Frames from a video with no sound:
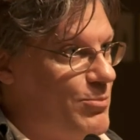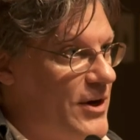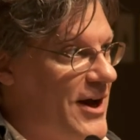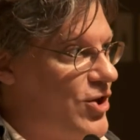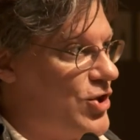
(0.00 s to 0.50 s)

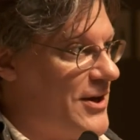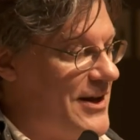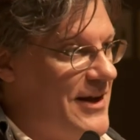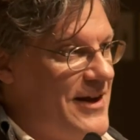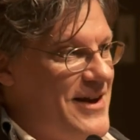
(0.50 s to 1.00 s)
production.
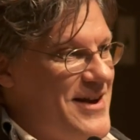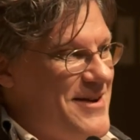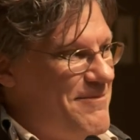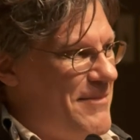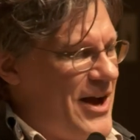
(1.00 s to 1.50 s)

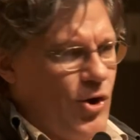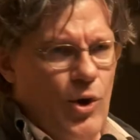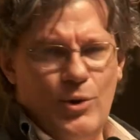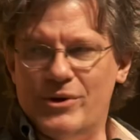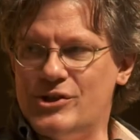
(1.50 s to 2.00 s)
My
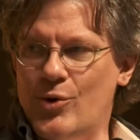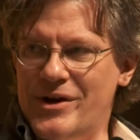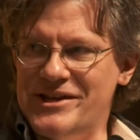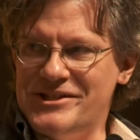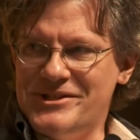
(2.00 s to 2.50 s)
goal was
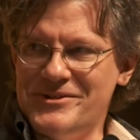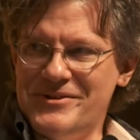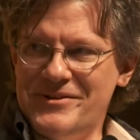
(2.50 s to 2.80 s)
always